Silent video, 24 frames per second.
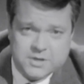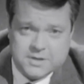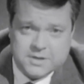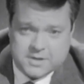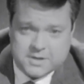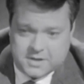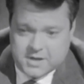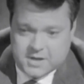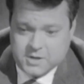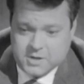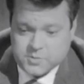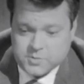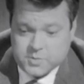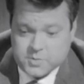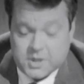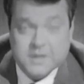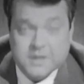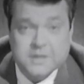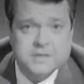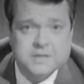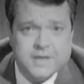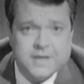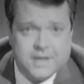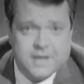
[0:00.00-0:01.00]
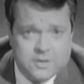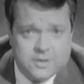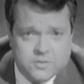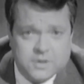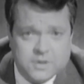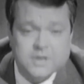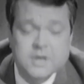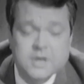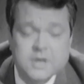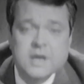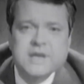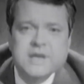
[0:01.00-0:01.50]
engagement. I can tell you
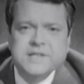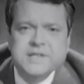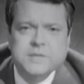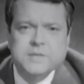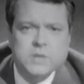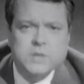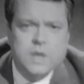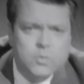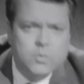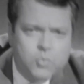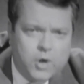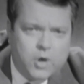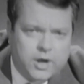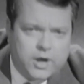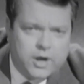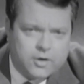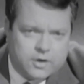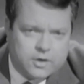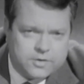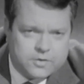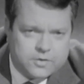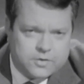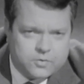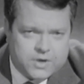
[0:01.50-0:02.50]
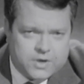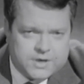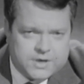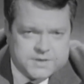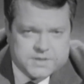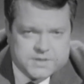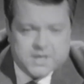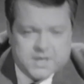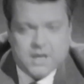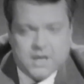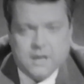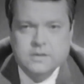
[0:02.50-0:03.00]
that somewhere on the West
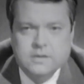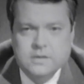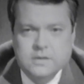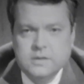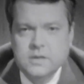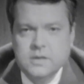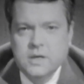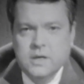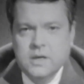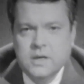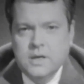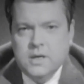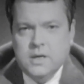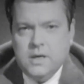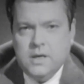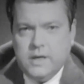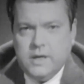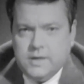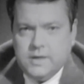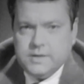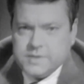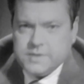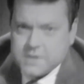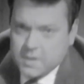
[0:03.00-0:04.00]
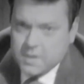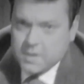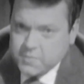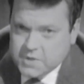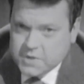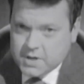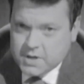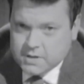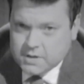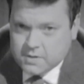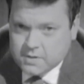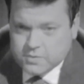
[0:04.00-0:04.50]
End, in some
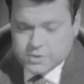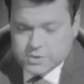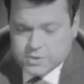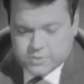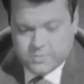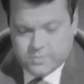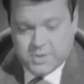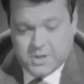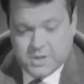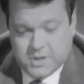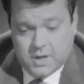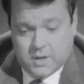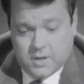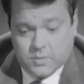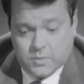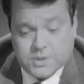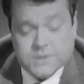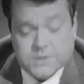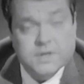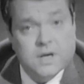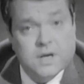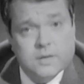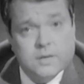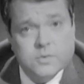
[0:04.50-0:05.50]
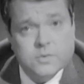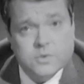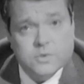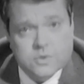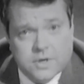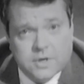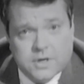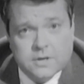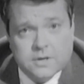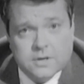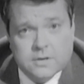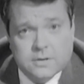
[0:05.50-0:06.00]
theater which will be nameless. I'm
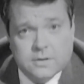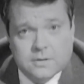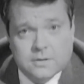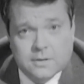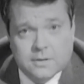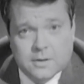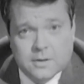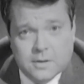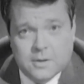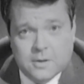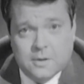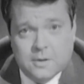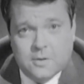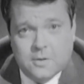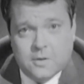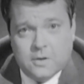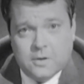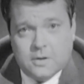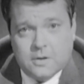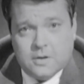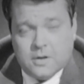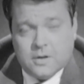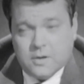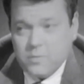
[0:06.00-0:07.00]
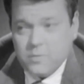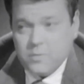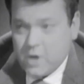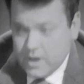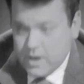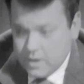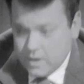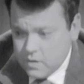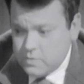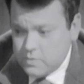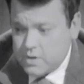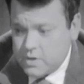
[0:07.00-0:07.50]
doing my
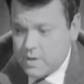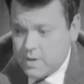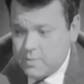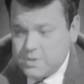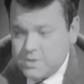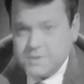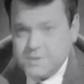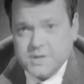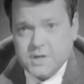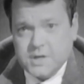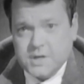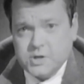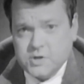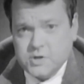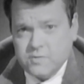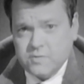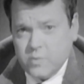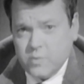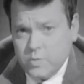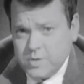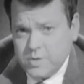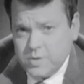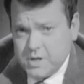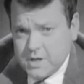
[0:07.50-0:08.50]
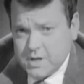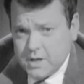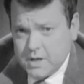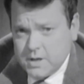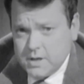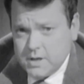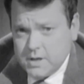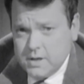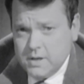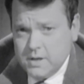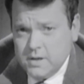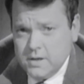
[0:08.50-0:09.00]
own dramatization of Moby Dick,
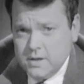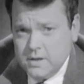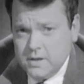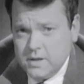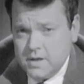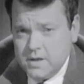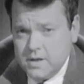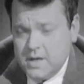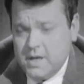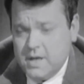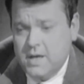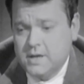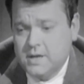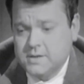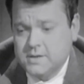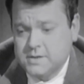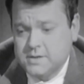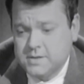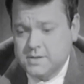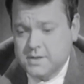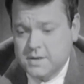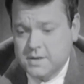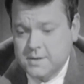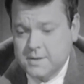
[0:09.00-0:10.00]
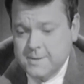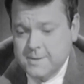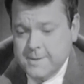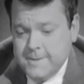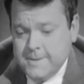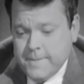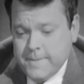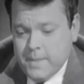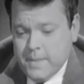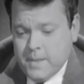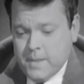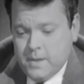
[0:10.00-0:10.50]
and
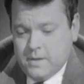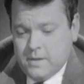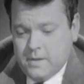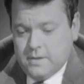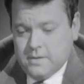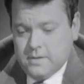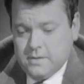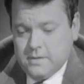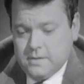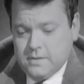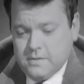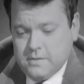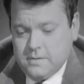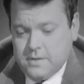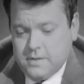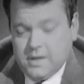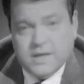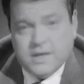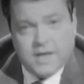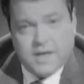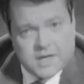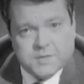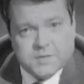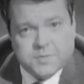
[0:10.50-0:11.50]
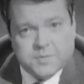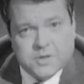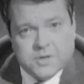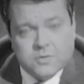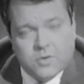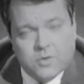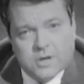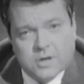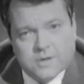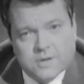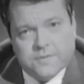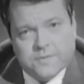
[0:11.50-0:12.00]
it has been a
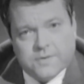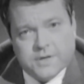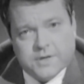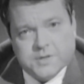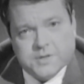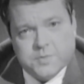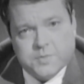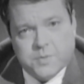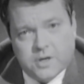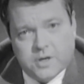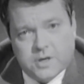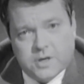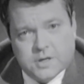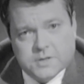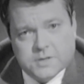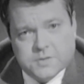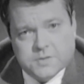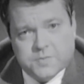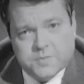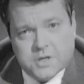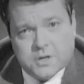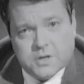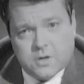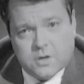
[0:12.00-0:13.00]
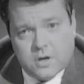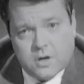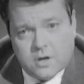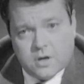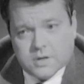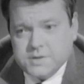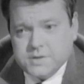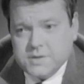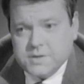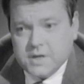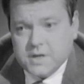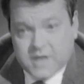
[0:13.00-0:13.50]
wonderful experience
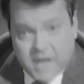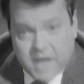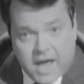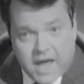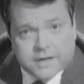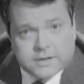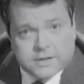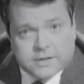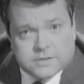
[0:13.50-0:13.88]
because, again,